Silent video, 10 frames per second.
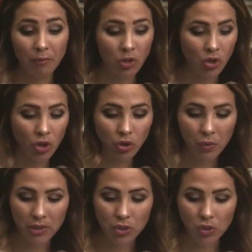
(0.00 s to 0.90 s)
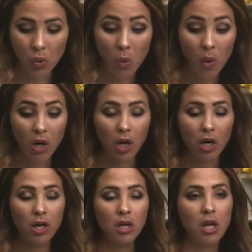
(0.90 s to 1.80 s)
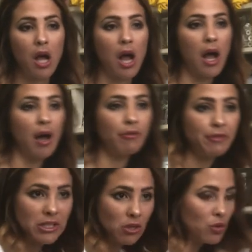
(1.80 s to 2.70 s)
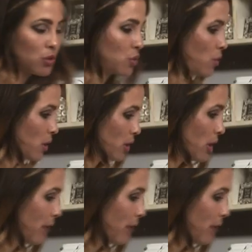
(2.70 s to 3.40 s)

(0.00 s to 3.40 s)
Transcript: When you go to a store, a physical store,